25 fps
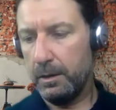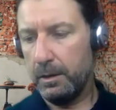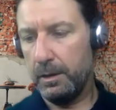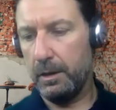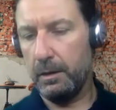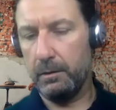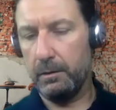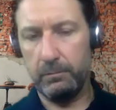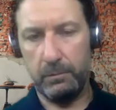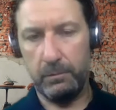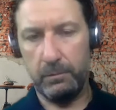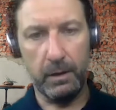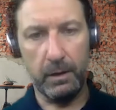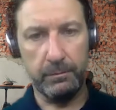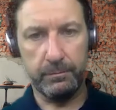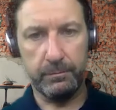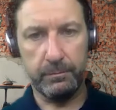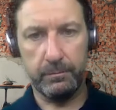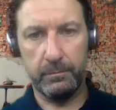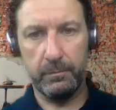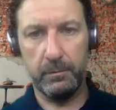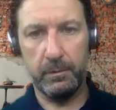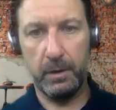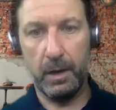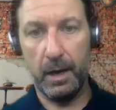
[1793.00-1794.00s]

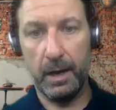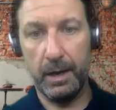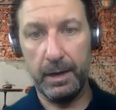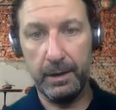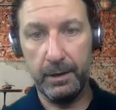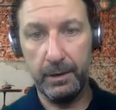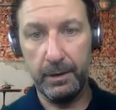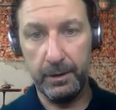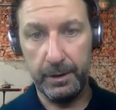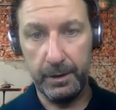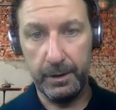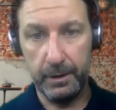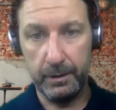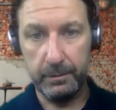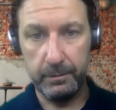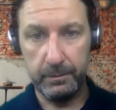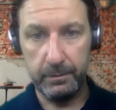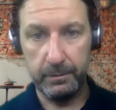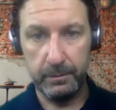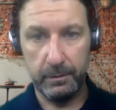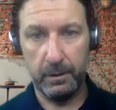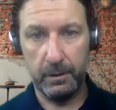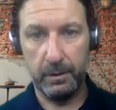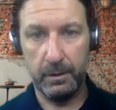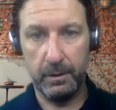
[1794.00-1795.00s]
Yeah, I hear you.
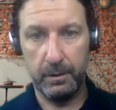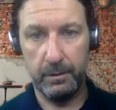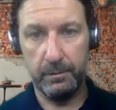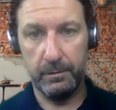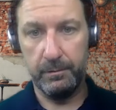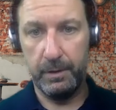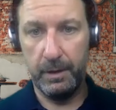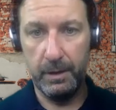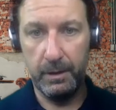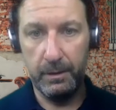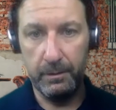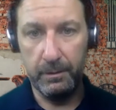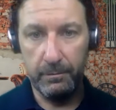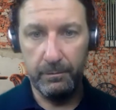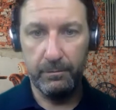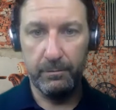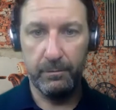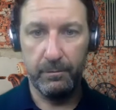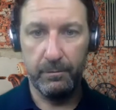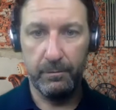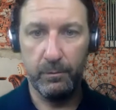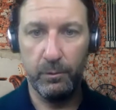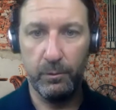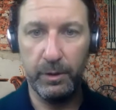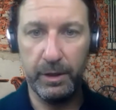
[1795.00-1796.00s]
And
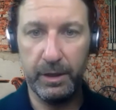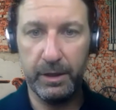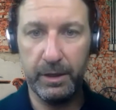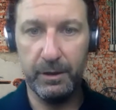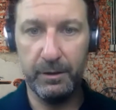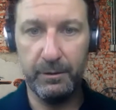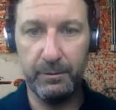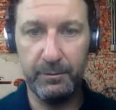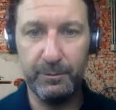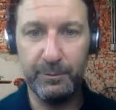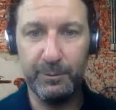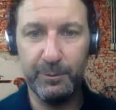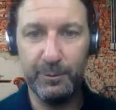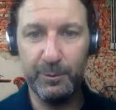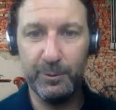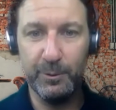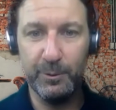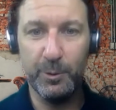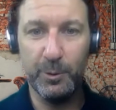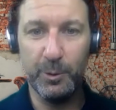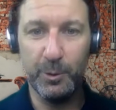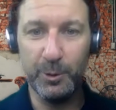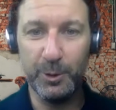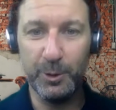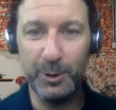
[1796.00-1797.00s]
we could
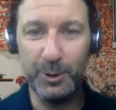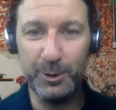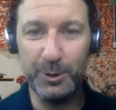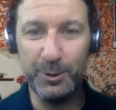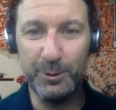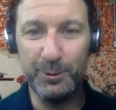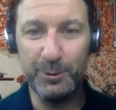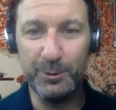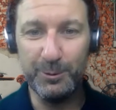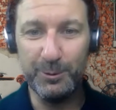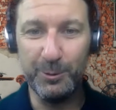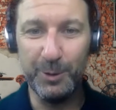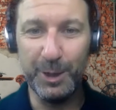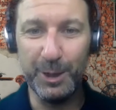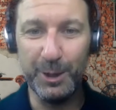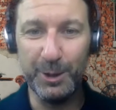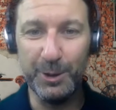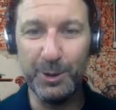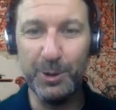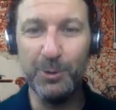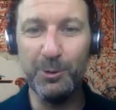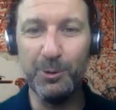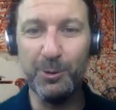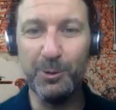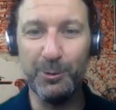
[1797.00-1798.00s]

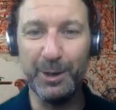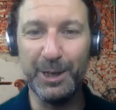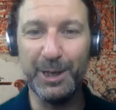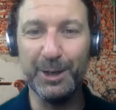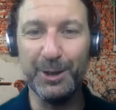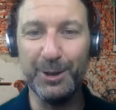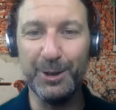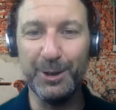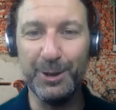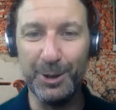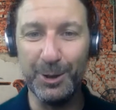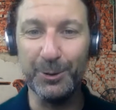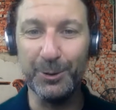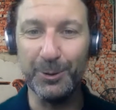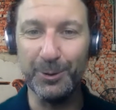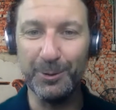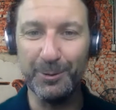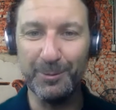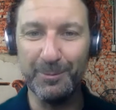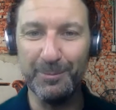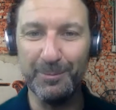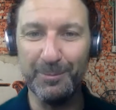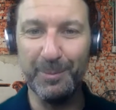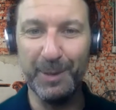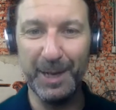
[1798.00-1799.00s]
do what we can do
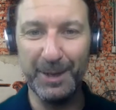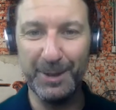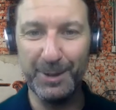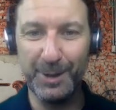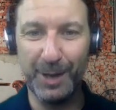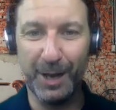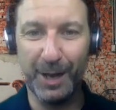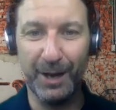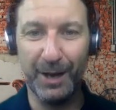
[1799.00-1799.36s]
based